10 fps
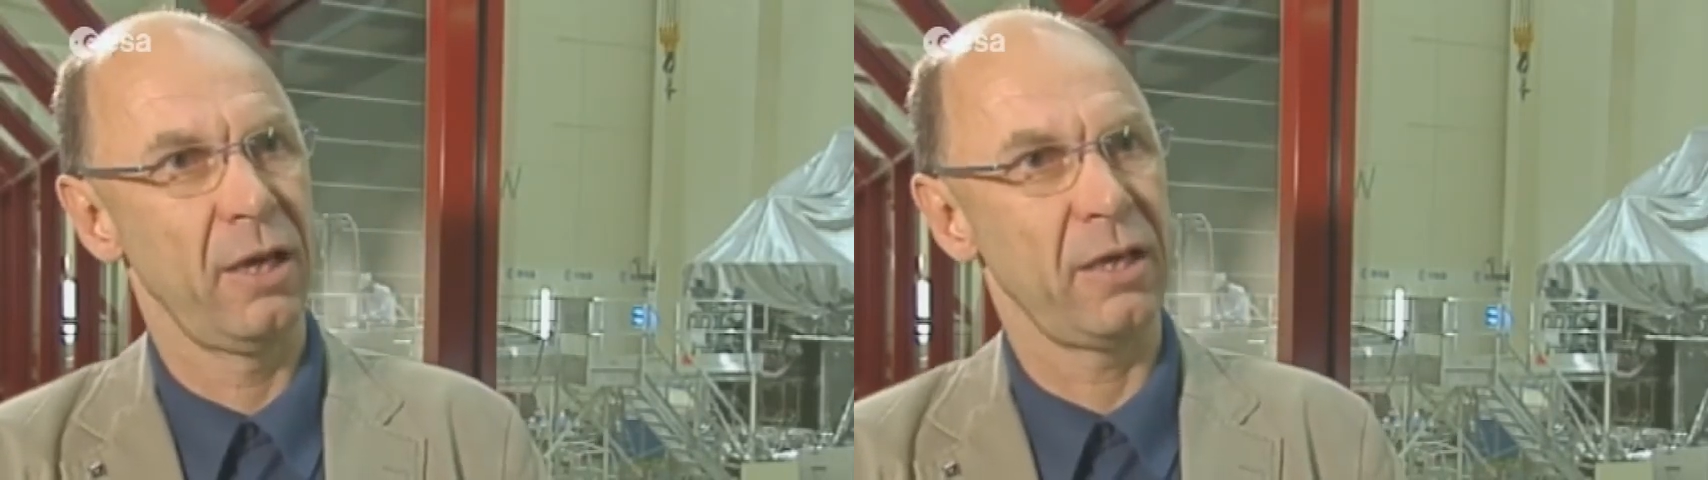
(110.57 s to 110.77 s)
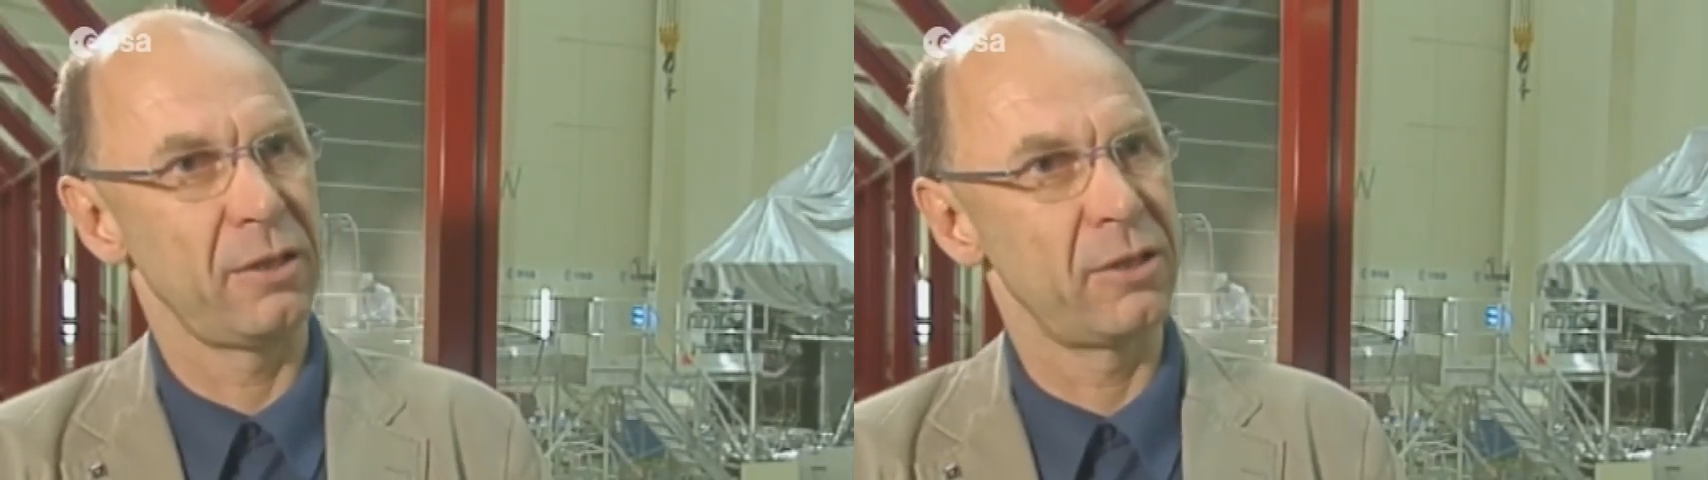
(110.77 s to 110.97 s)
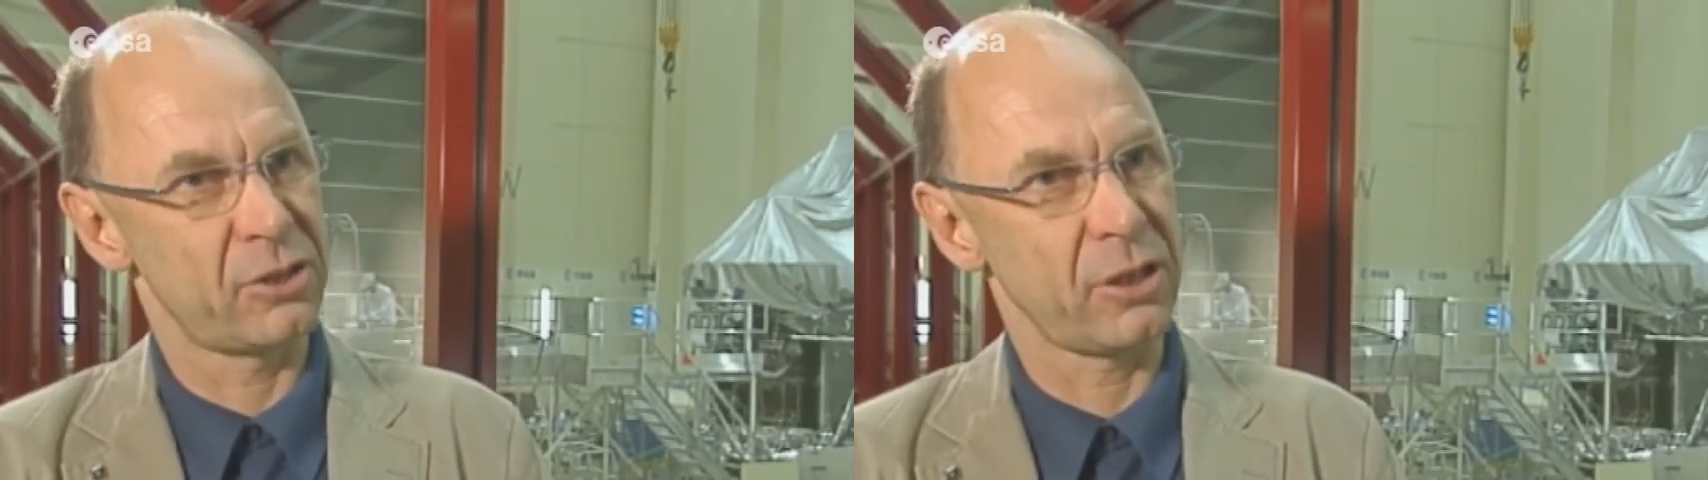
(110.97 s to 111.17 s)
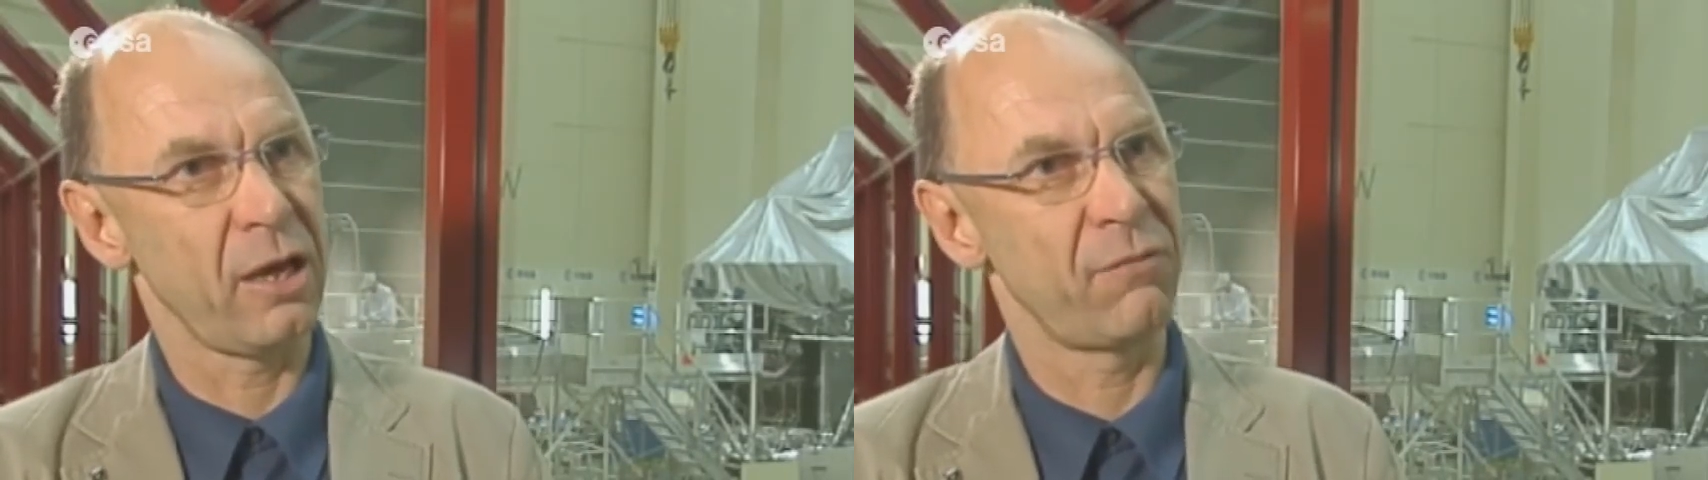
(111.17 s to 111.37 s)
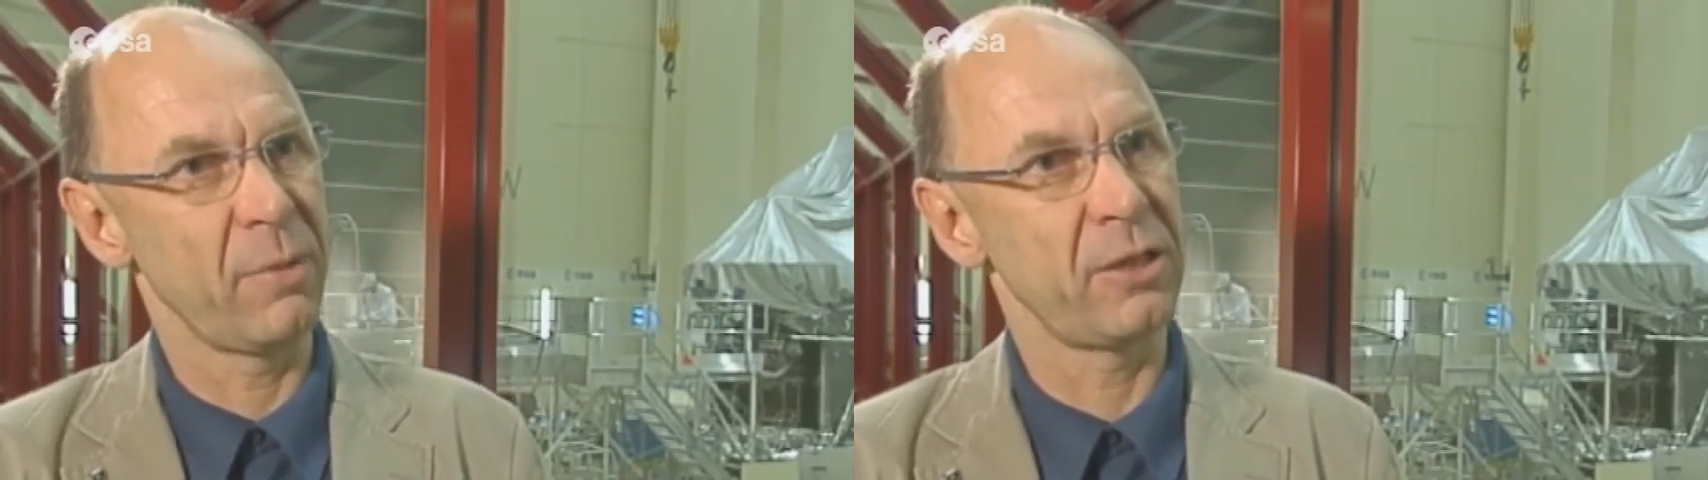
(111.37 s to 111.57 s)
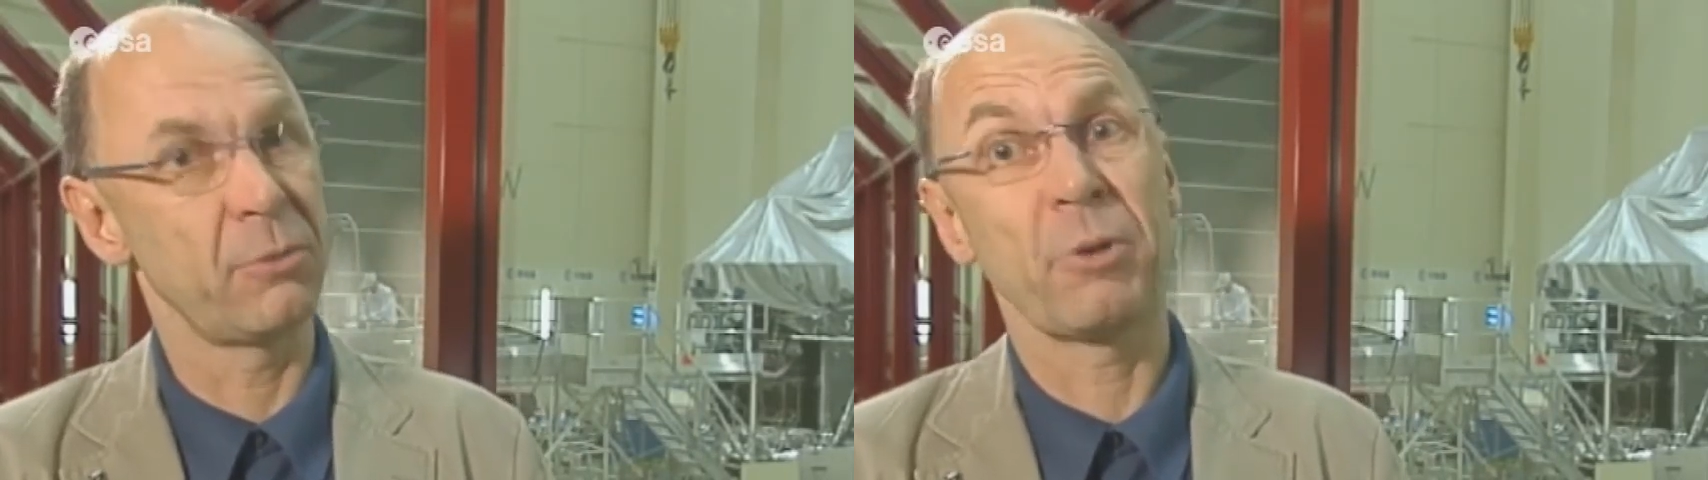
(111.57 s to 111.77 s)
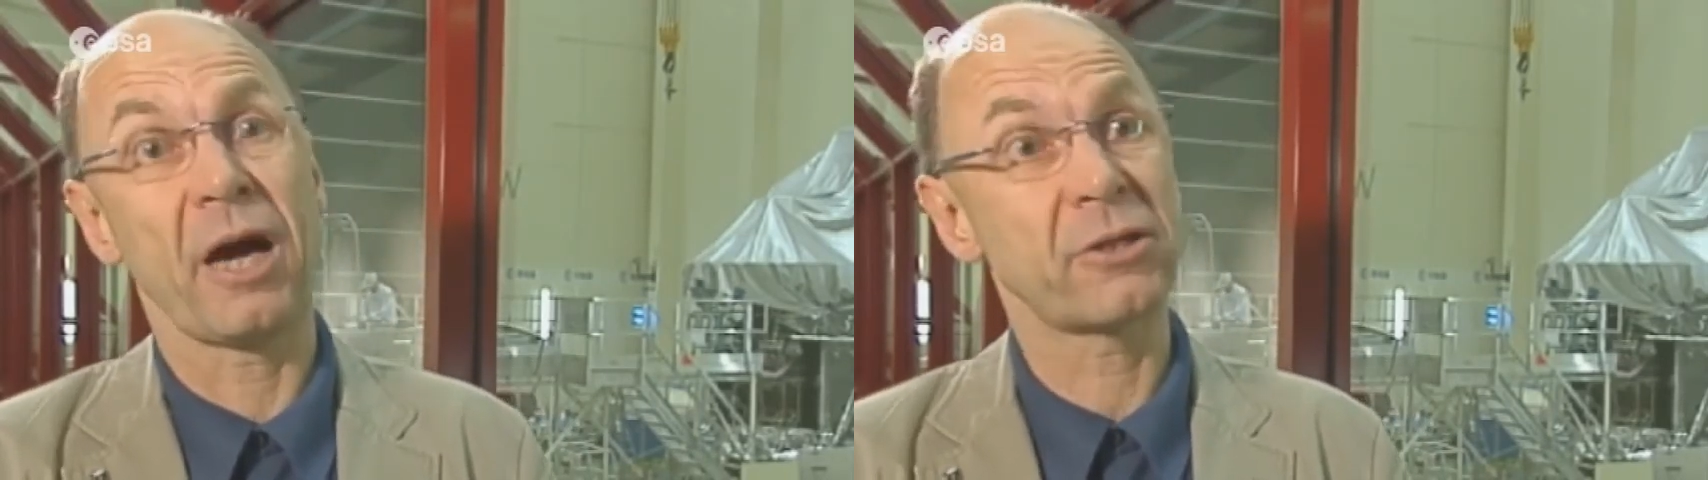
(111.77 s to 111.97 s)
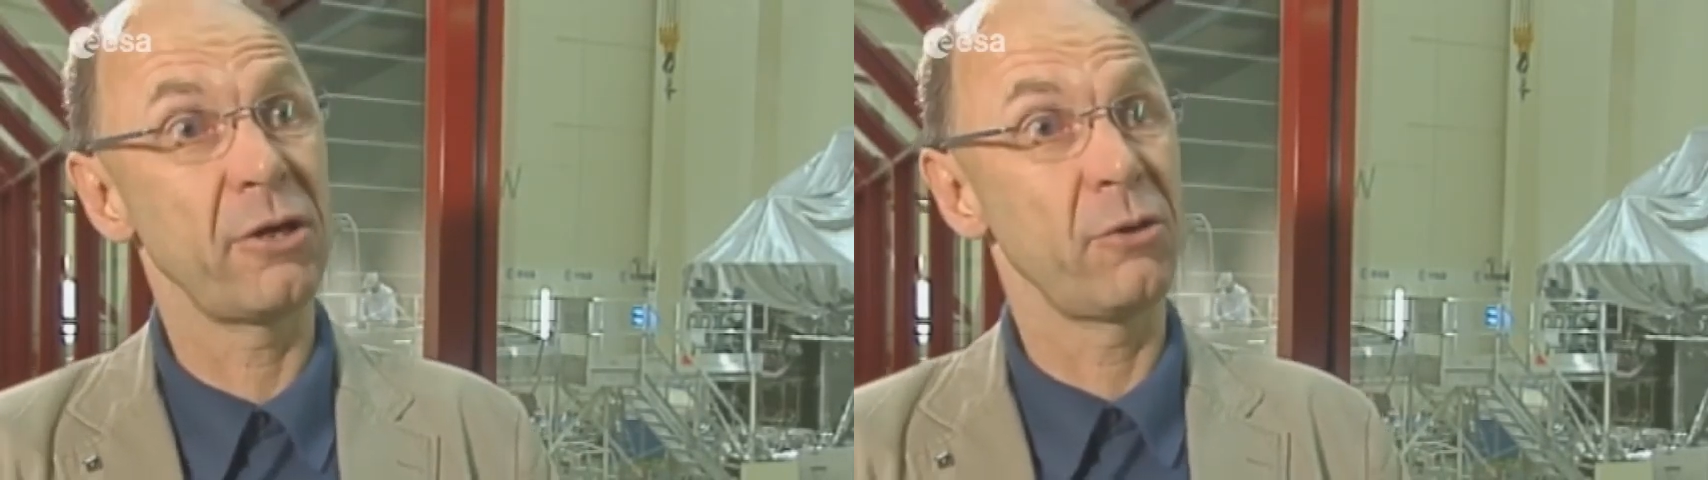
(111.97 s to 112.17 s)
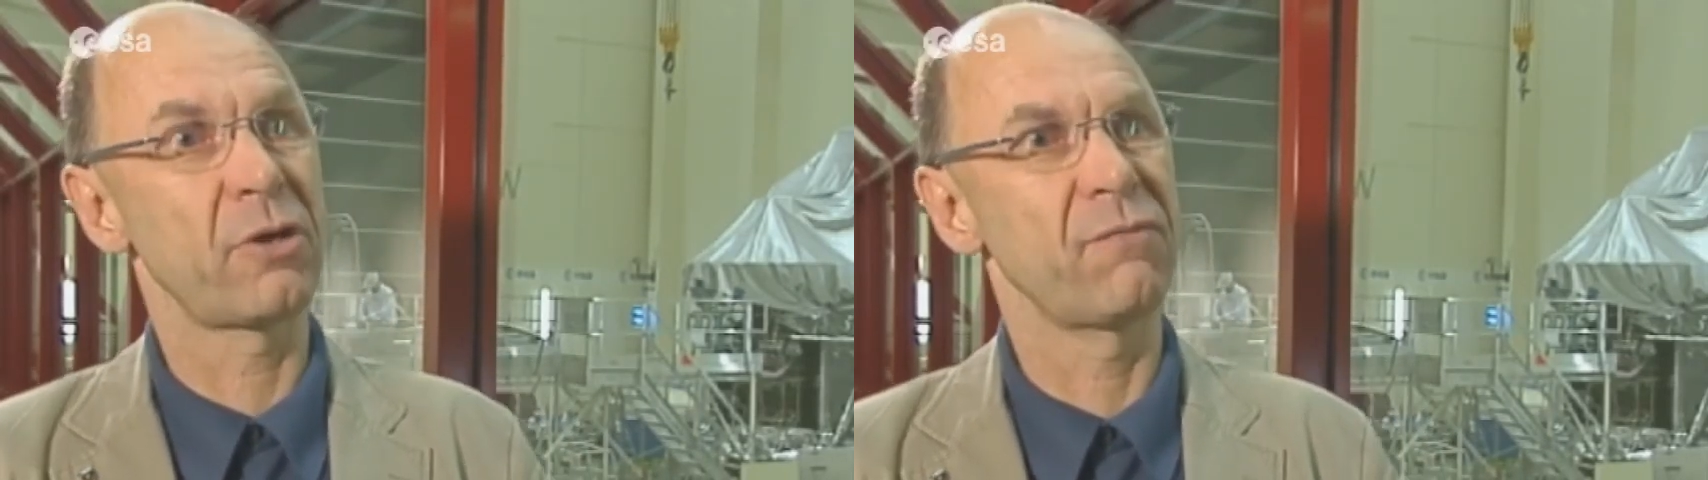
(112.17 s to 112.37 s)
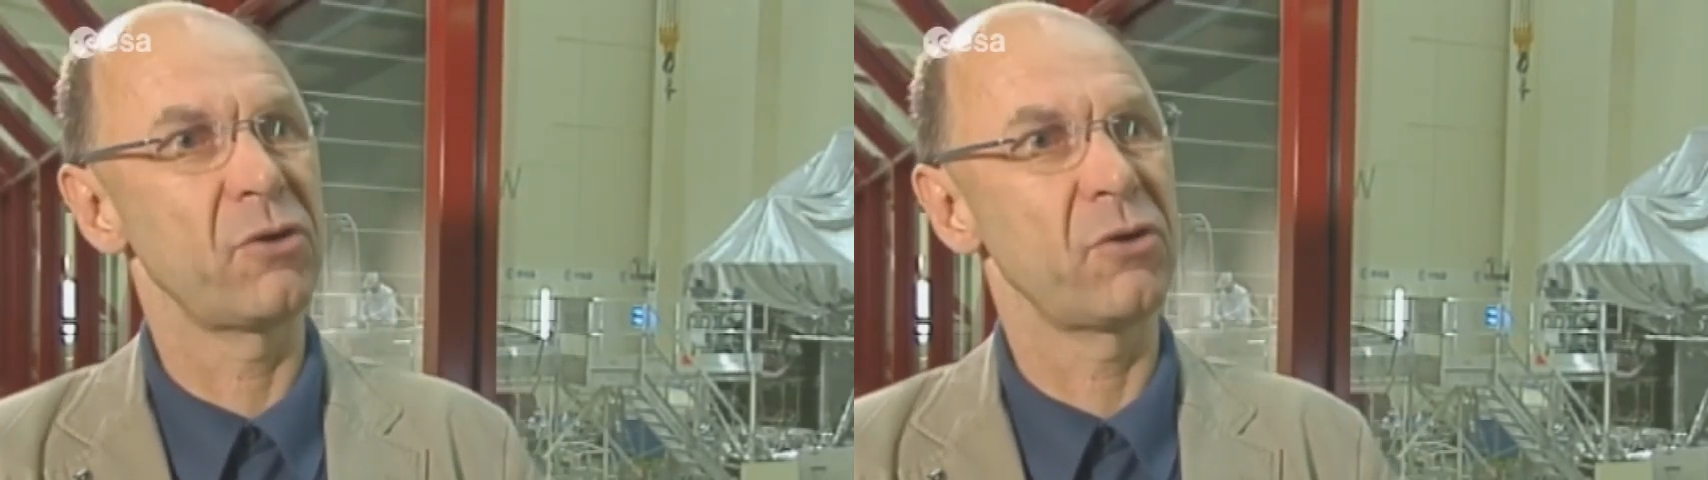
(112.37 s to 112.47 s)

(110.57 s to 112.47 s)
in the stellar formation, we're actually looking